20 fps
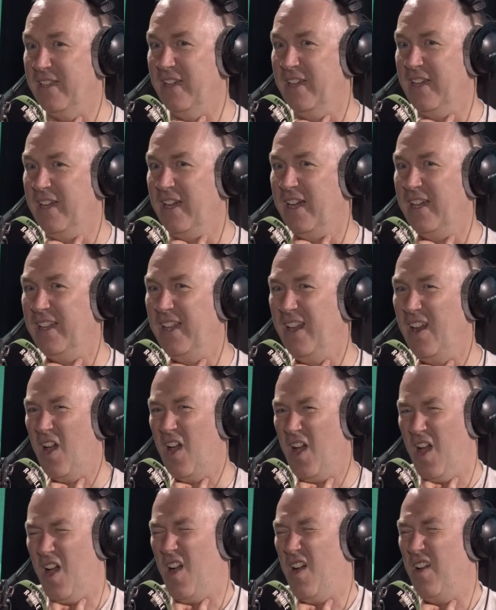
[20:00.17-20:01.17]
And they're
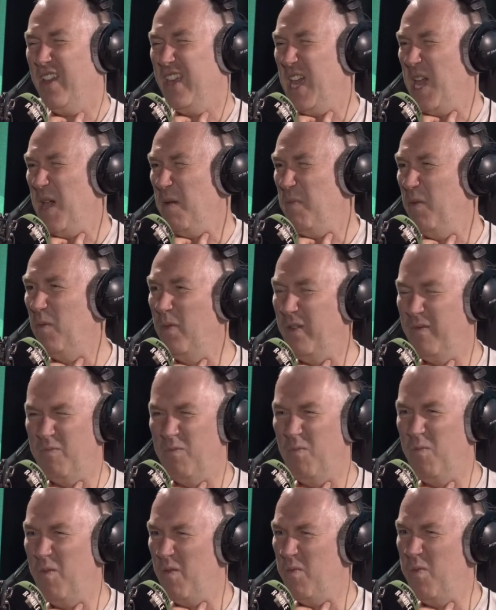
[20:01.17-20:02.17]
oh, yeah, but
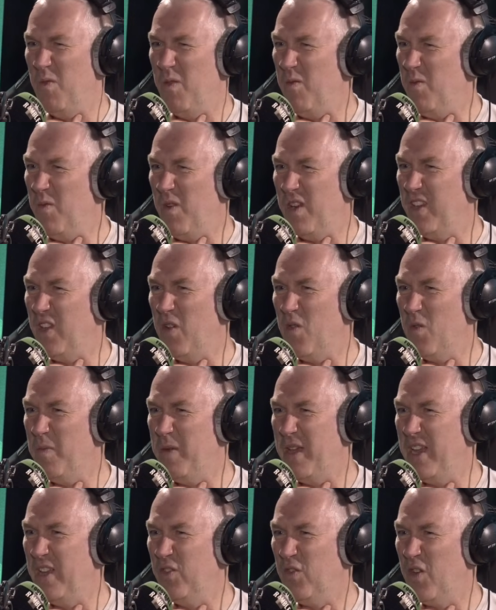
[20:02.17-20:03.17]
we've won a
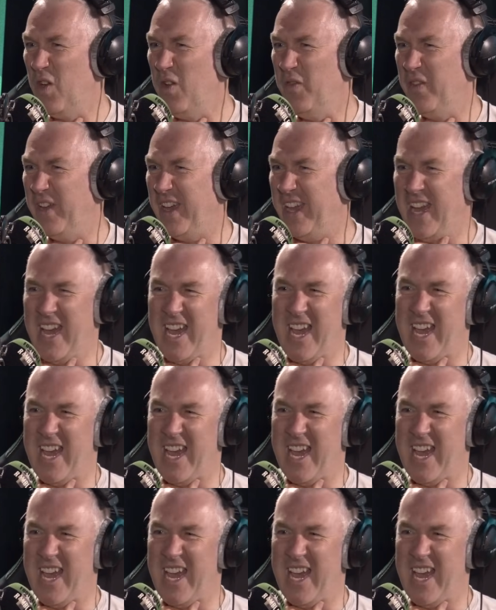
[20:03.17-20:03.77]
European trophy.